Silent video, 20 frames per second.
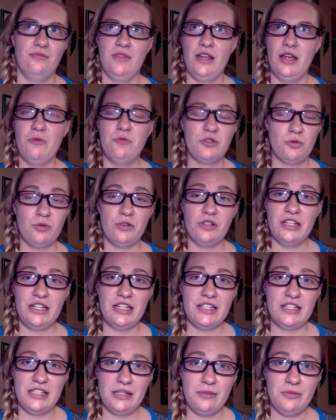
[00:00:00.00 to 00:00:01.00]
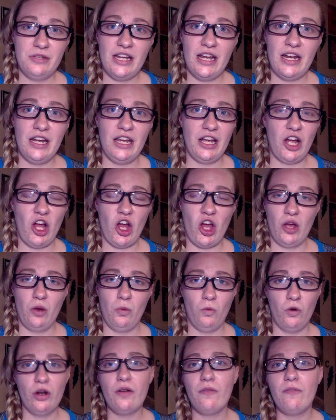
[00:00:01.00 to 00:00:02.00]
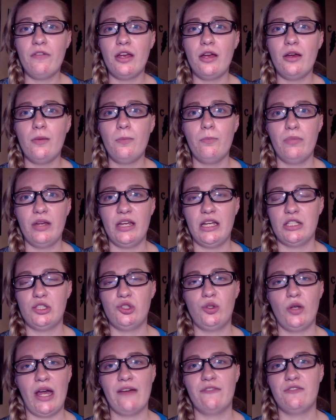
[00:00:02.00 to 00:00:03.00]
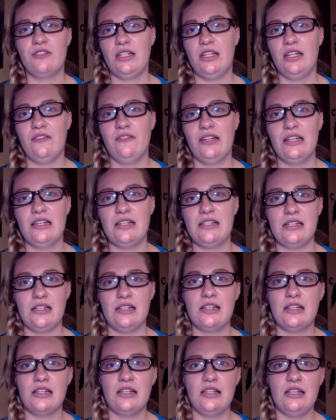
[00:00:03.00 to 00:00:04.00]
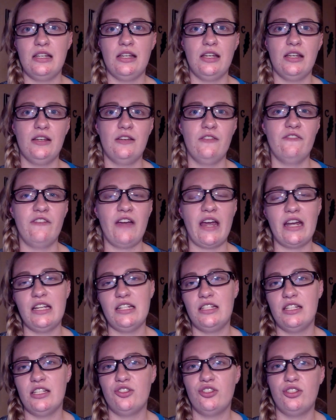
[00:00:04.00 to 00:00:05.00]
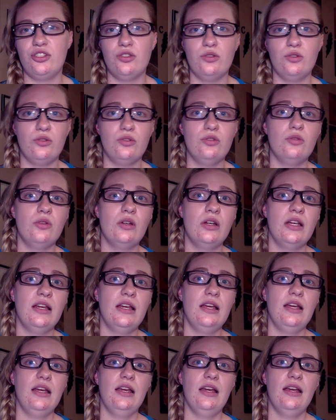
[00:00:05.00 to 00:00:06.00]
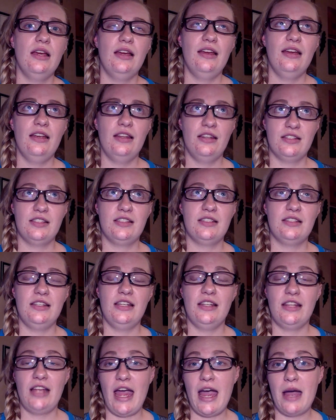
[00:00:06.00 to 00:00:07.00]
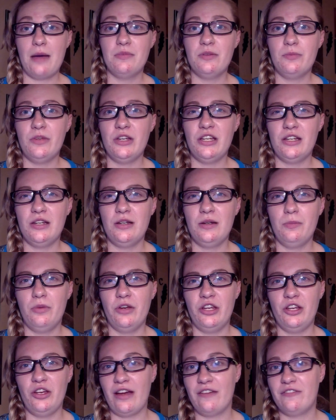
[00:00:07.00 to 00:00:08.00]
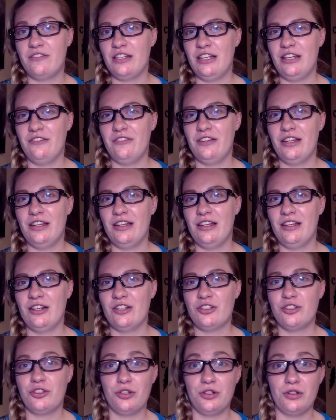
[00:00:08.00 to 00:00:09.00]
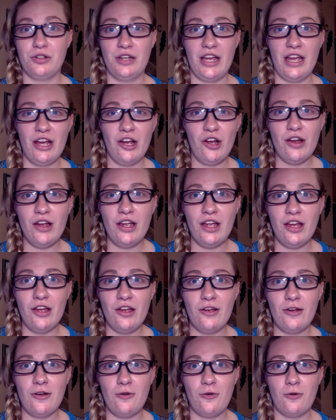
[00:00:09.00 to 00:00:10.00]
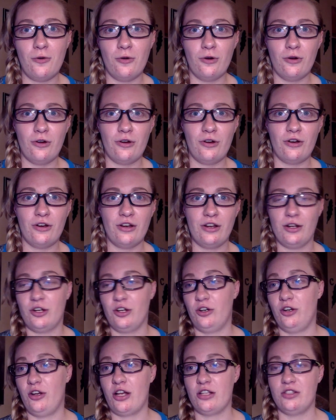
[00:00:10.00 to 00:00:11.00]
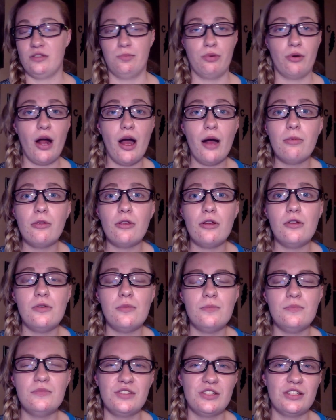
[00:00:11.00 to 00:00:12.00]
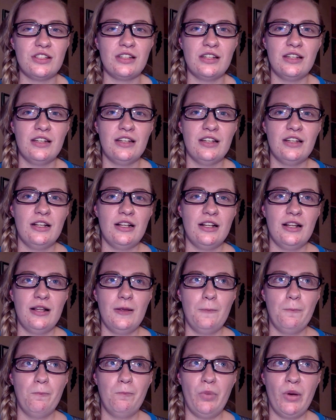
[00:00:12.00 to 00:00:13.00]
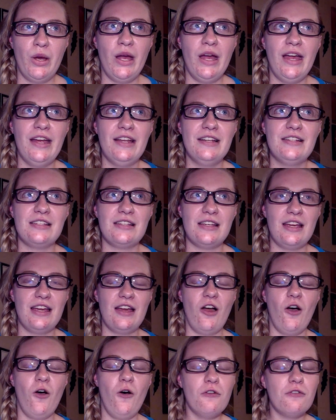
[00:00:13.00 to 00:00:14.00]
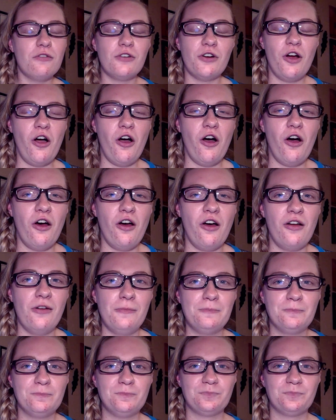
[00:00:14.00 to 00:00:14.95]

It was really intimidating on one of them because you have to give it in the fatty tissue in the abdomen, but you have to give it in a certain area or it could cause problems. But overall,